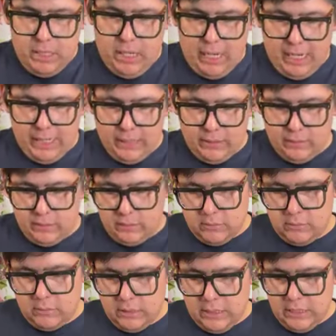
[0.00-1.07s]
But I
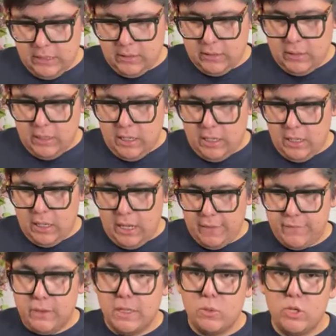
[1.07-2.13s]

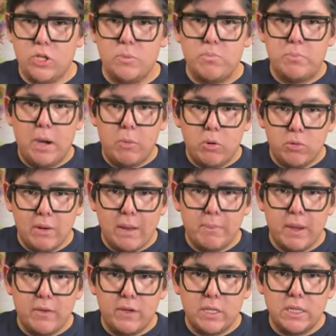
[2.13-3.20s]
feel like when you bubble
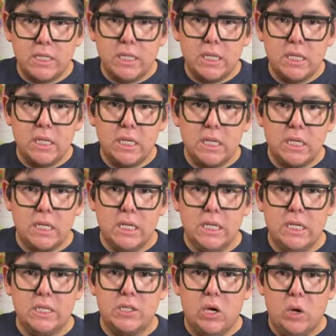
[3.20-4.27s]
wrap everything,
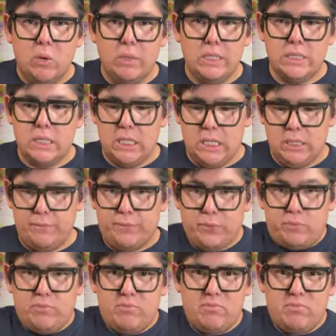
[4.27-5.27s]
it always like